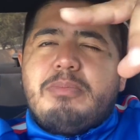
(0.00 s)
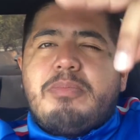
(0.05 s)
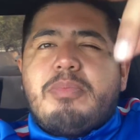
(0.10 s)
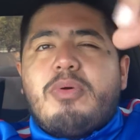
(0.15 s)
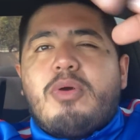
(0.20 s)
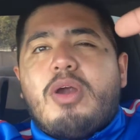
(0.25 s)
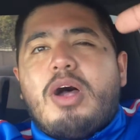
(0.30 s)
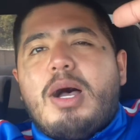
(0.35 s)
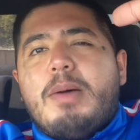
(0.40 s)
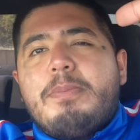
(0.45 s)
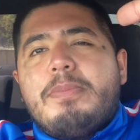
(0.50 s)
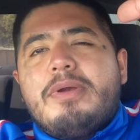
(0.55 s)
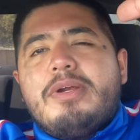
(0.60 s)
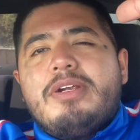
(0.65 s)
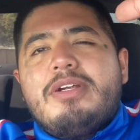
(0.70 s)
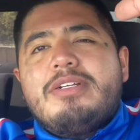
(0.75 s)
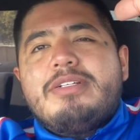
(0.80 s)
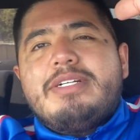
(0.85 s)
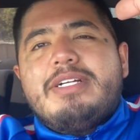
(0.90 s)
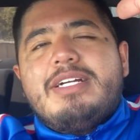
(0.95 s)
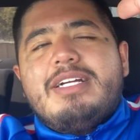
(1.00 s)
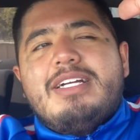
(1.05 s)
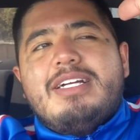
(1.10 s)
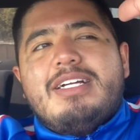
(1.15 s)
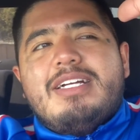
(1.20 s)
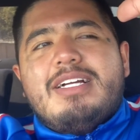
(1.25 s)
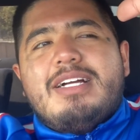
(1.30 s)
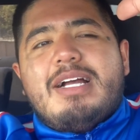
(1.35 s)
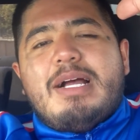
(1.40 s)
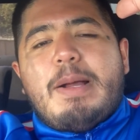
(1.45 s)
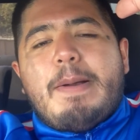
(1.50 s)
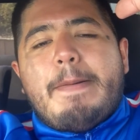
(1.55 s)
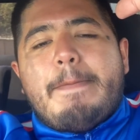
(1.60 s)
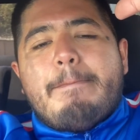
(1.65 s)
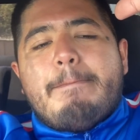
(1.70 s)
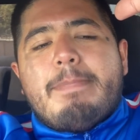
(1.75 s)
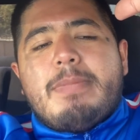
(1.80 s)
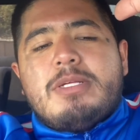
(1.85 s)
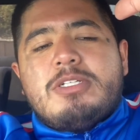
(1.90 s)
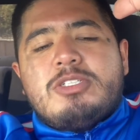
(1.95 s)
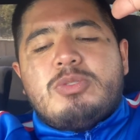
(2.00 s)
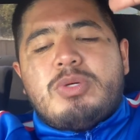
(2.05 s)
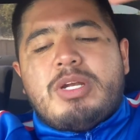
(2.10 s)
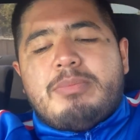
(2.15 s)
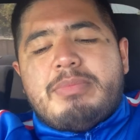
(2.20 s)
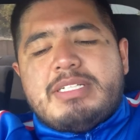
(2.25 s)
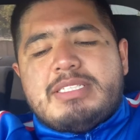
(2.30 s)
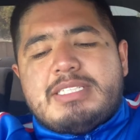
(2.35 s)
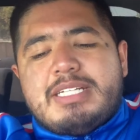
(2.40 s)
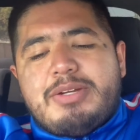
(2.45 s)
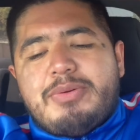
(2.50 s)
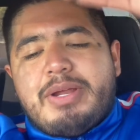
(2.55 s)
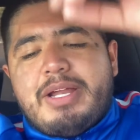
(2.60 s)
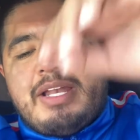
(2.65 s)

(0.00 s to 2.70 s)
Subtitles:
proper. So what I'm going to say right